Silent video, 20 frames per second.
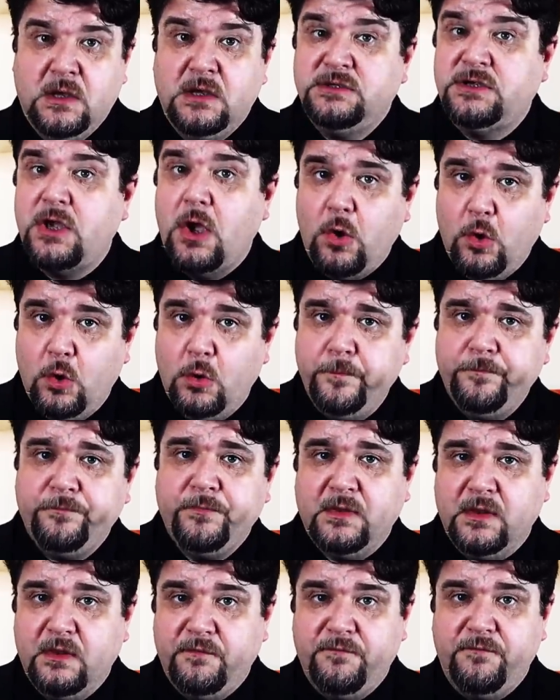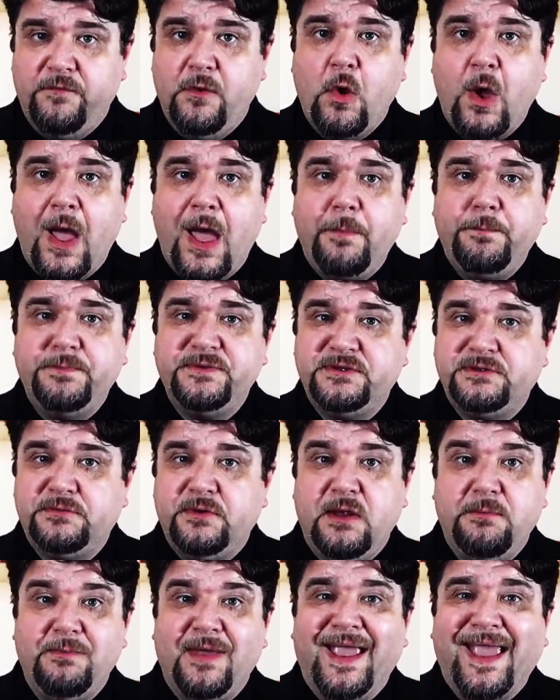So, the flow
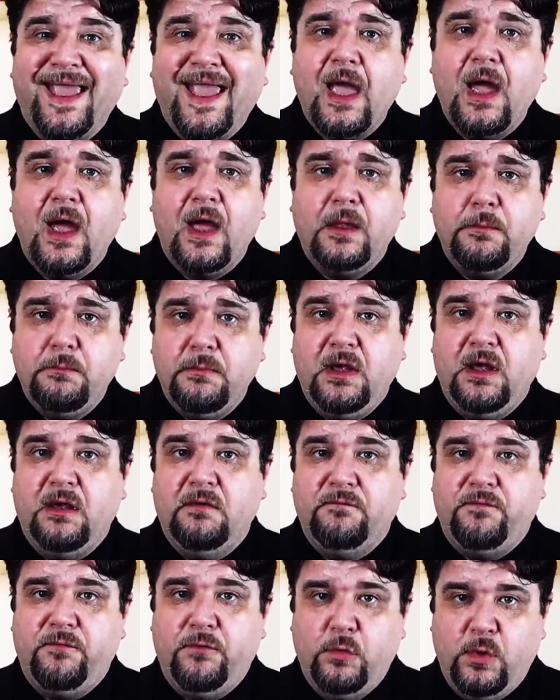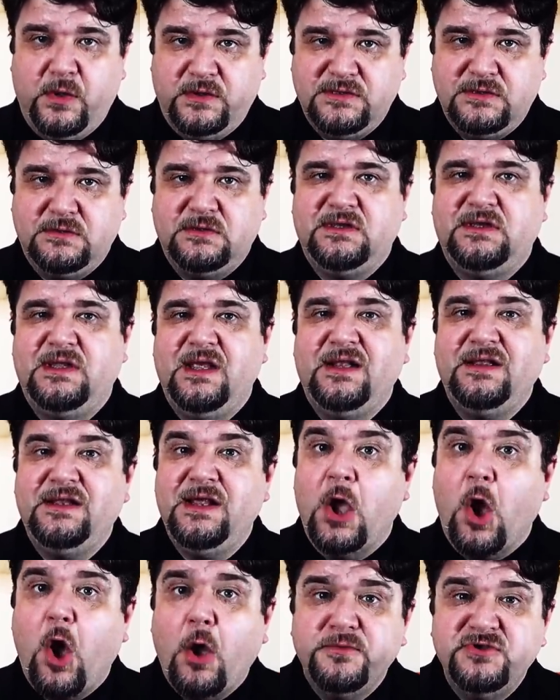upstream can't be influenced till
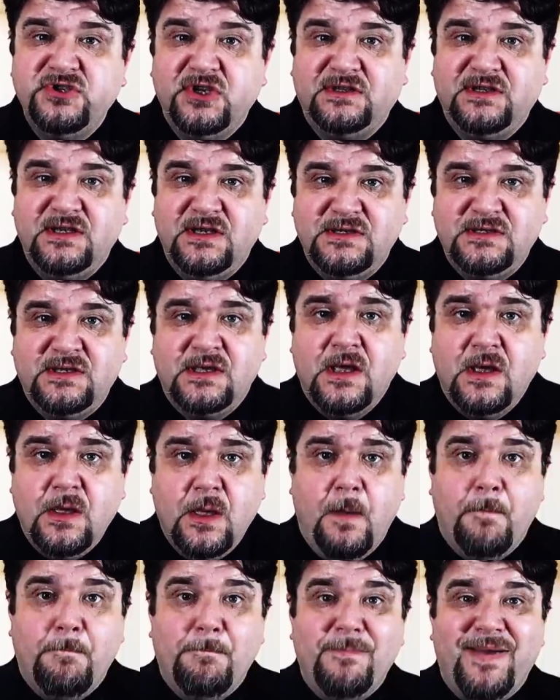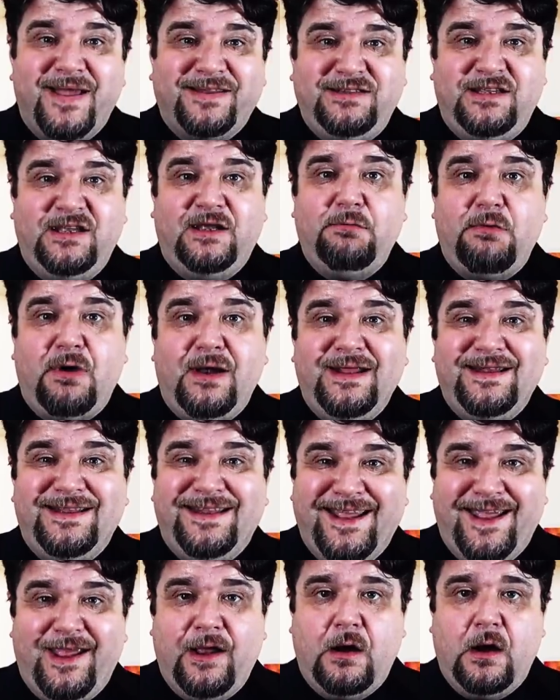the object is materially
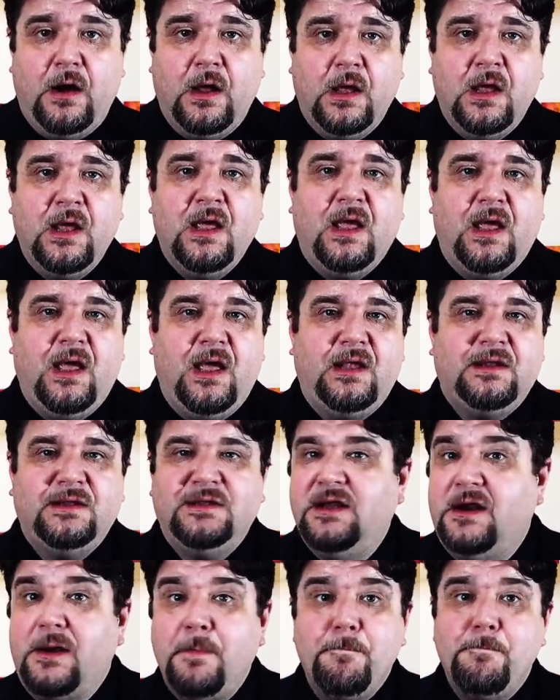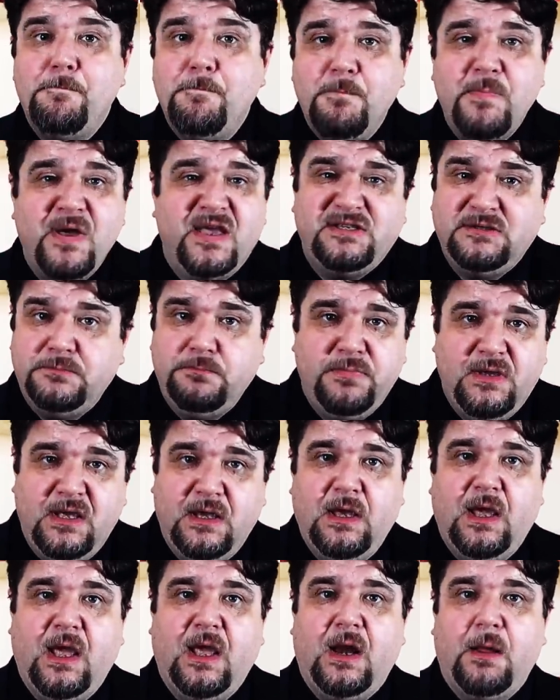there, and there must be
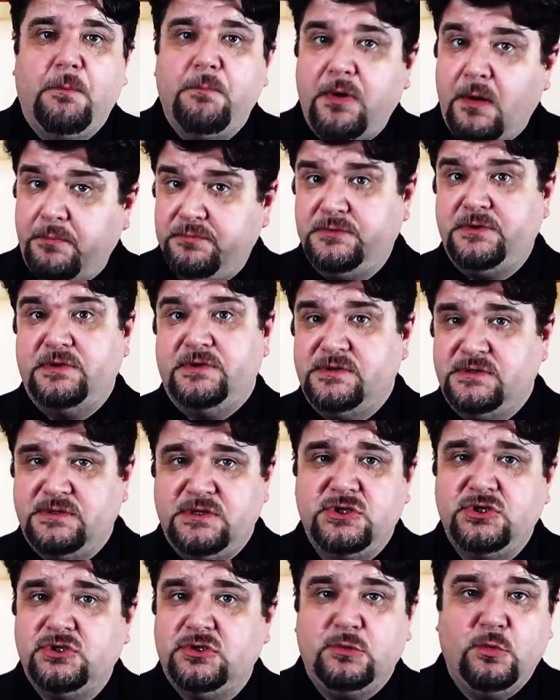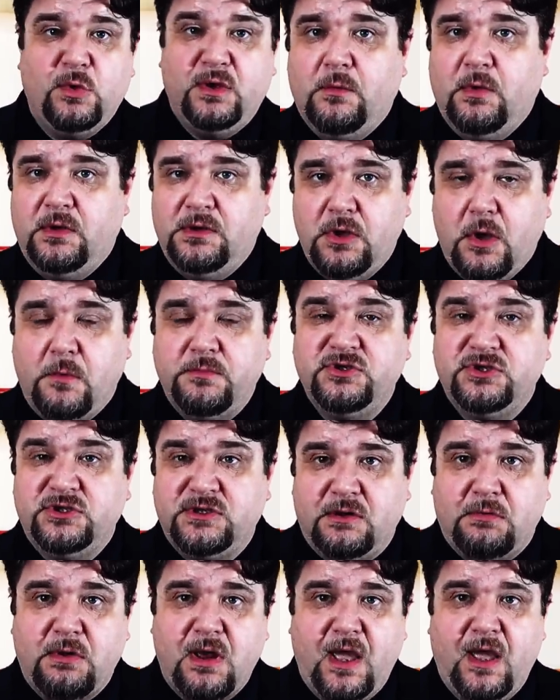an abrupt transition when the object
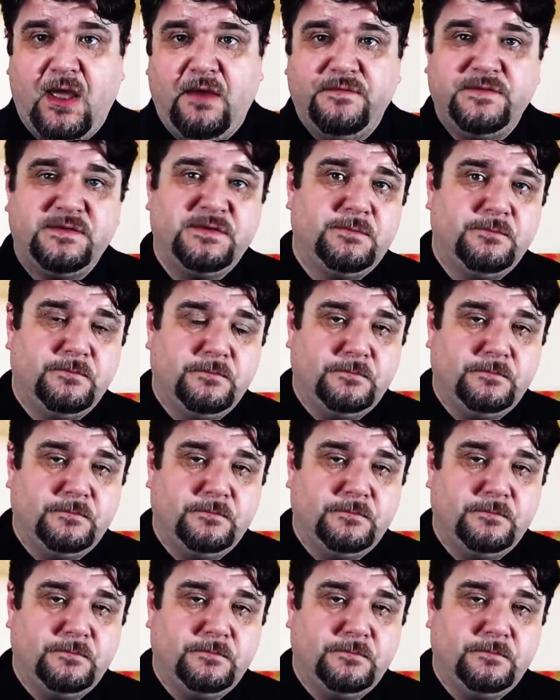arrives.